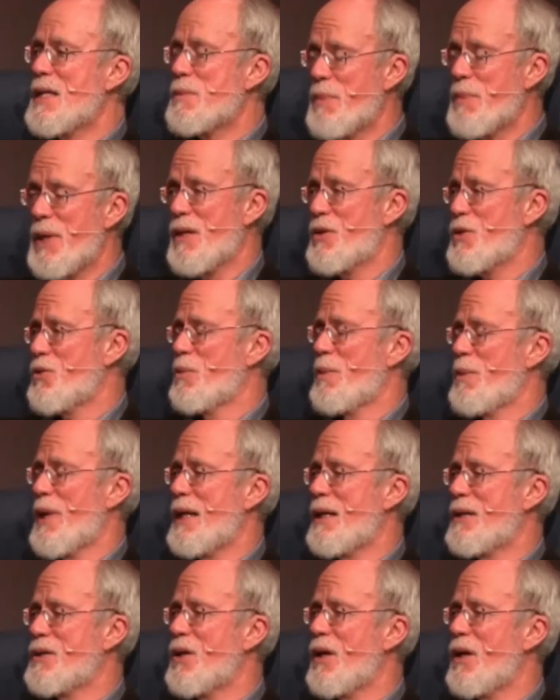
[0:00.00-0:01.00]
has been a
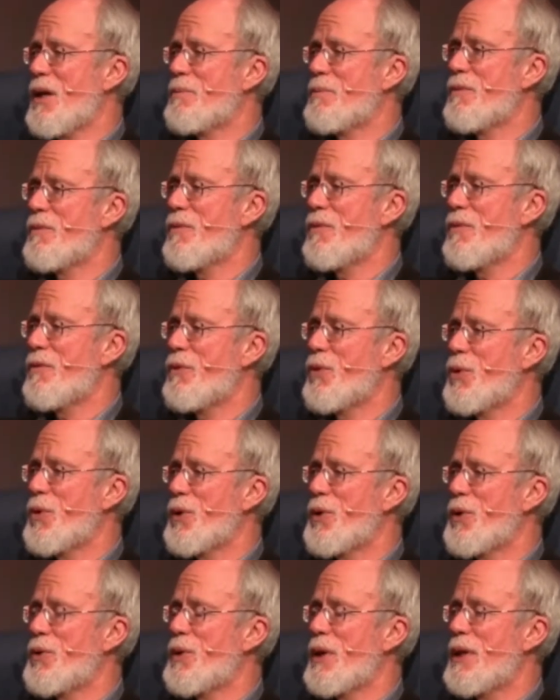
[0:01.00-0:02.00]
traumatic time
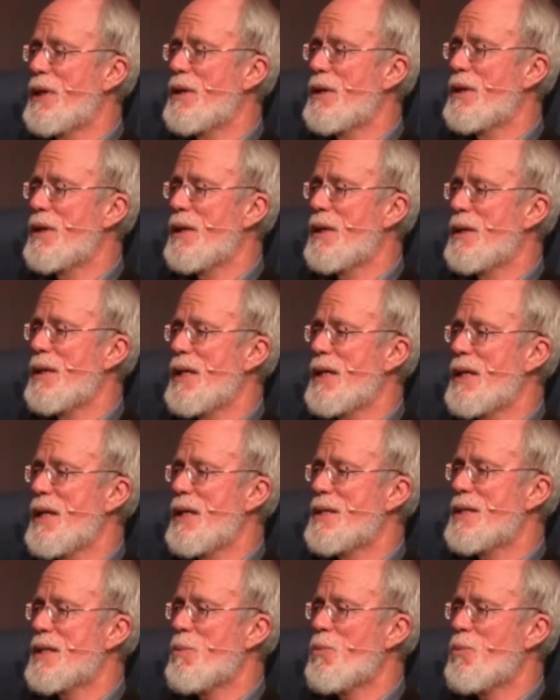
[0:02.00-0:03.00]
for you, and
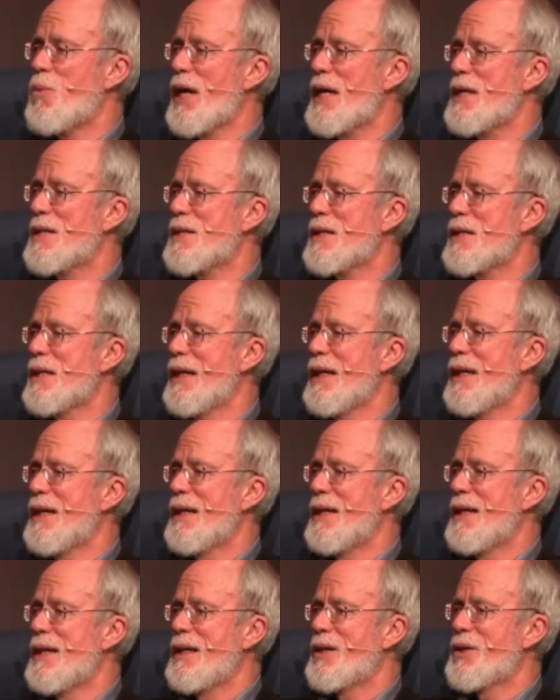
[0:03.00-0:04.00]
in some ways
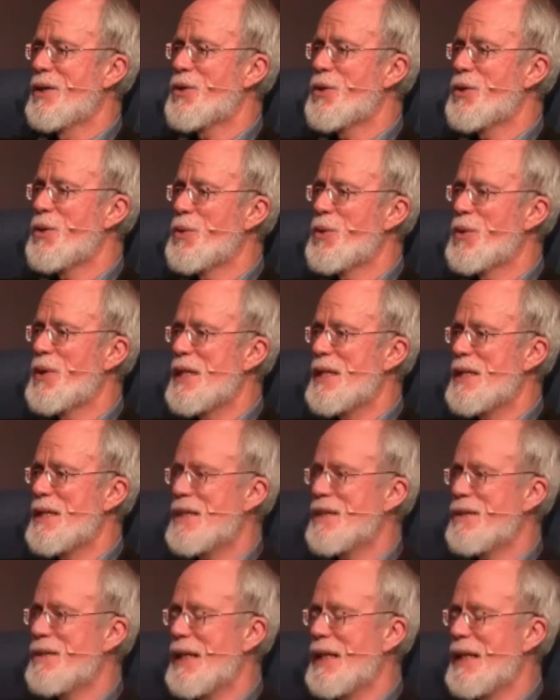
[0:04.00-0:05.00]
too,
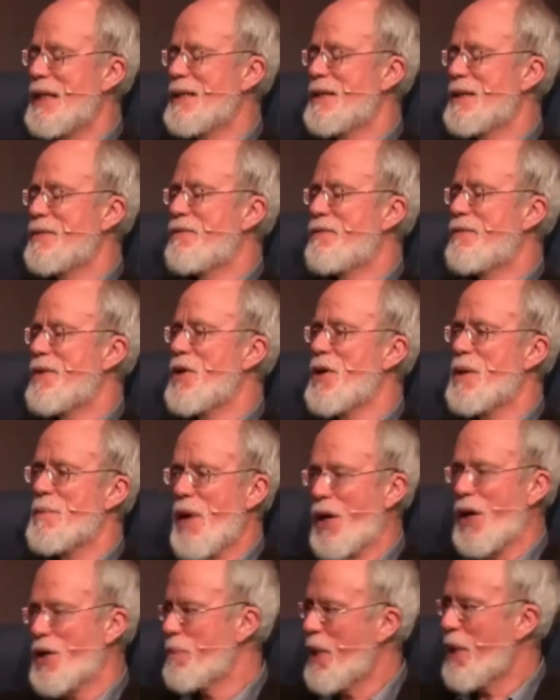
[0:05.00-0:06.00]
this is very
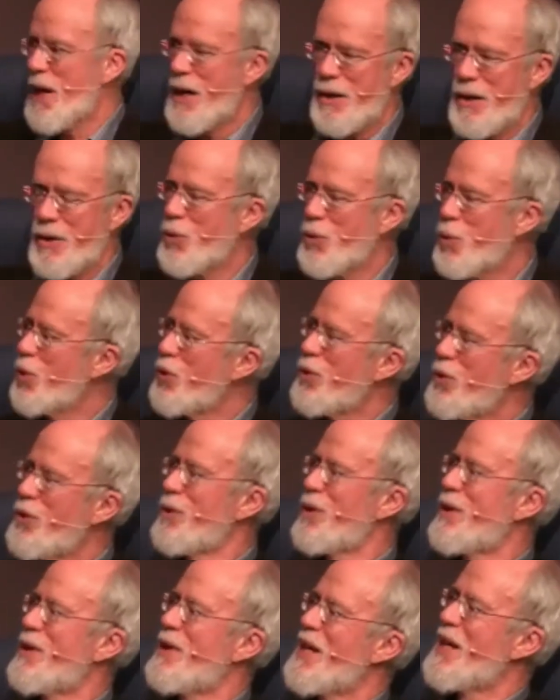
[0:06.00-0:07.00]
much part of the
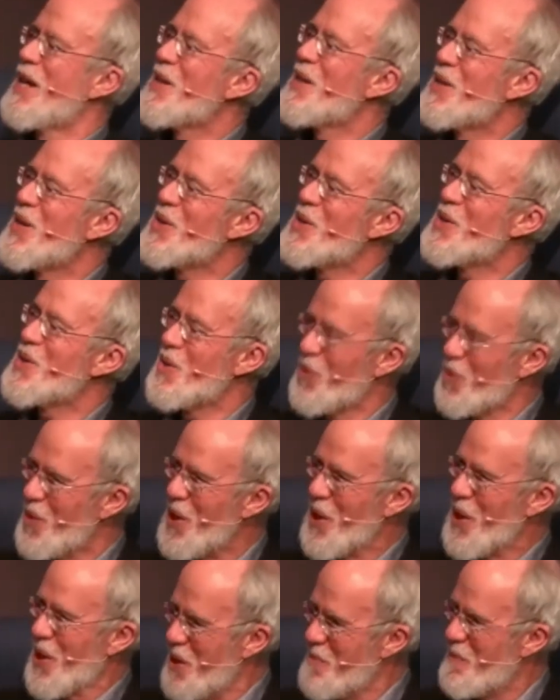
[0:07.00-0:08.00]
world that you've
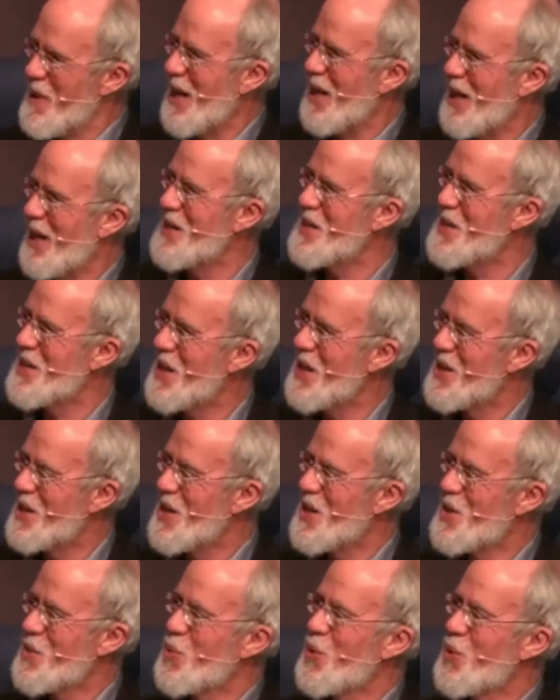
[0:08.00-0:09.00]
written about, isn't it?
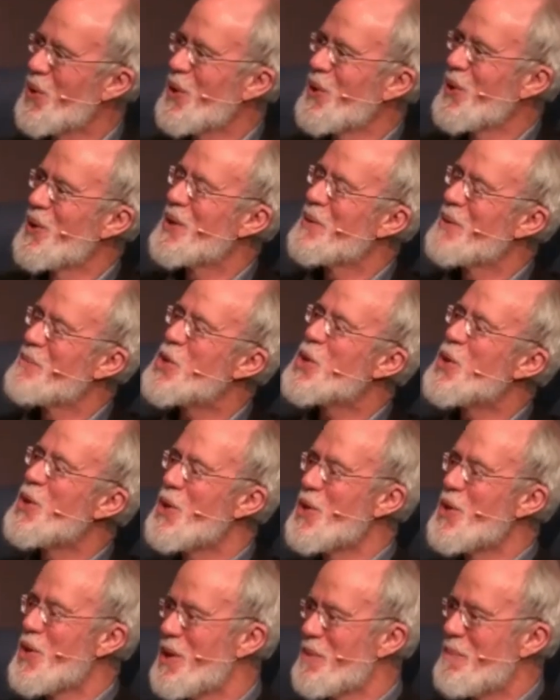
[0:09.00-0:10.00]
This world
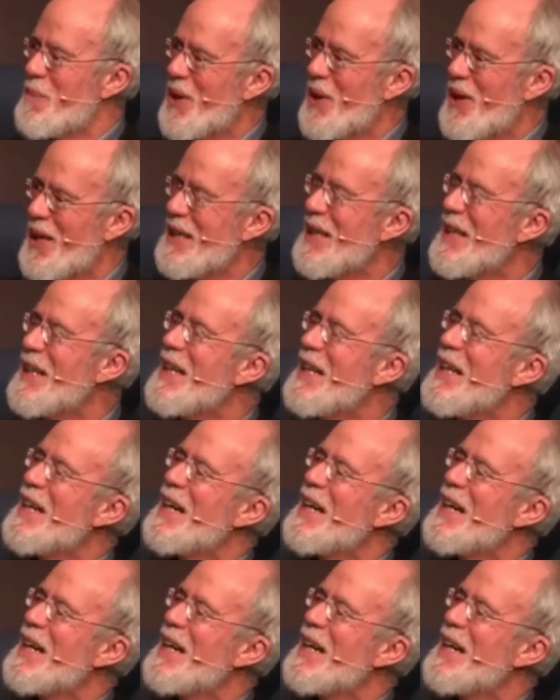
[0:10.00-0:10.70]
churned by